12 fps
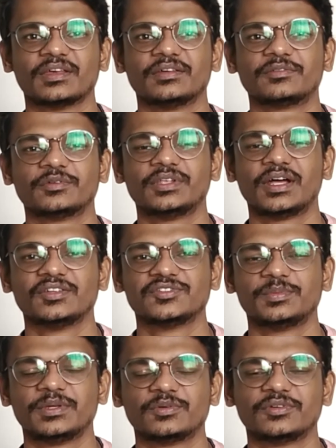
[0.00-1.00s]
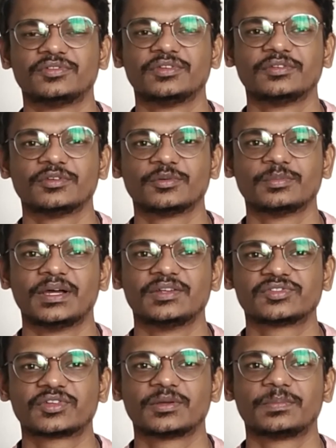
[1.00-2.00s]
so they asked me questions on
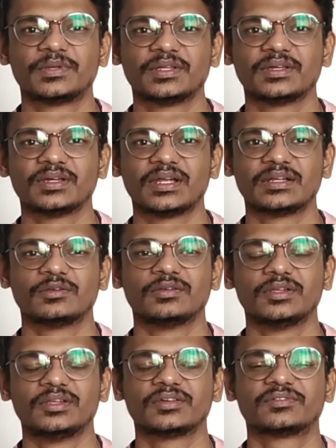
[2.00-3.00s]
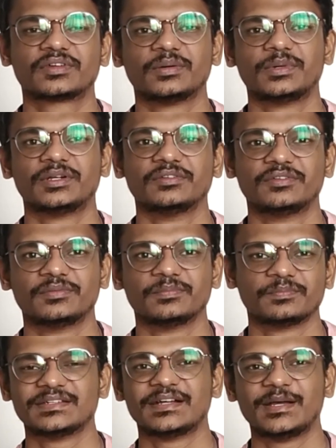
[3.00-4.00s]
bash scripting and on linux commands
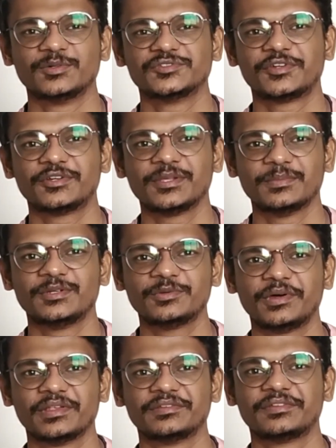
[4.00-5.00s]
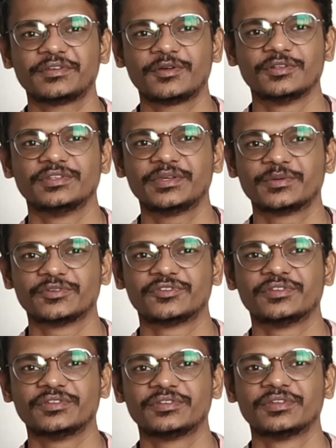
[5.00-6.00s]
i was not able to answer all the
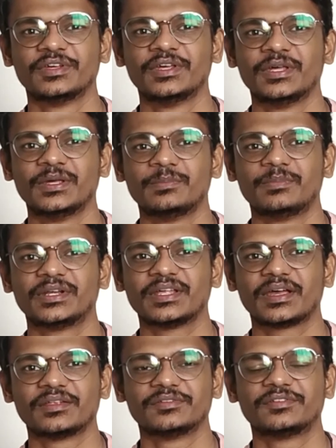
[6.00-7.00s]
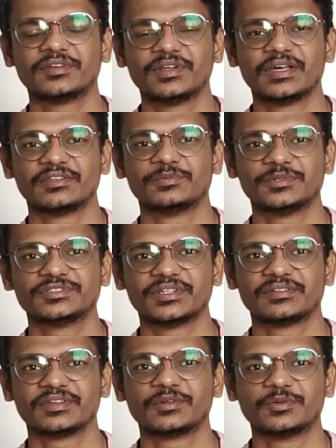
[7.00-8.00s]
questions but i answered as much
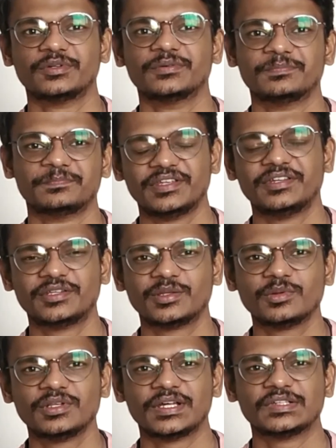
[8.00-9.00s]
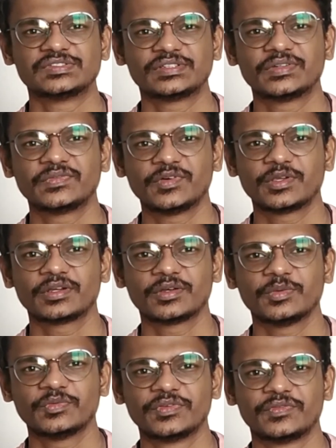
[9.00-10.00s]
as i could the interview lasted for
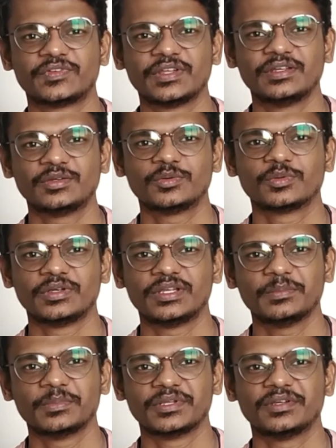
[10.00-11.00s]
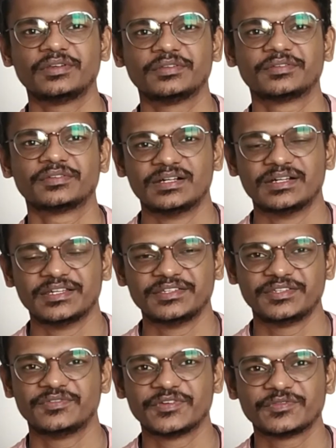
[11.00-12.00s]
around 15 to 20 minutes uh, in
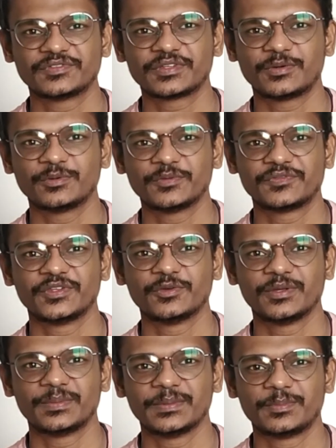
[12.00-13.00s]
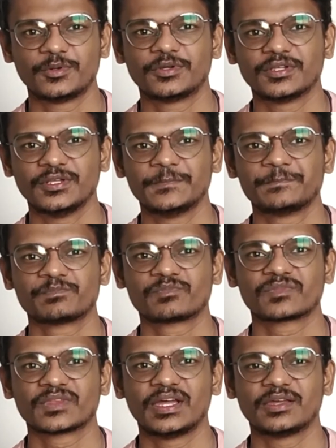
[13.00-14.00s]
the fifth round of cyb portal
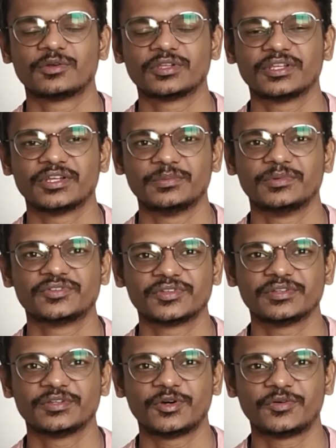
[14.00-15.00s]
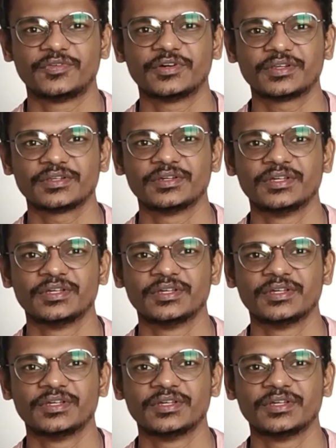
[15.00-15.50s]
i got an admission offer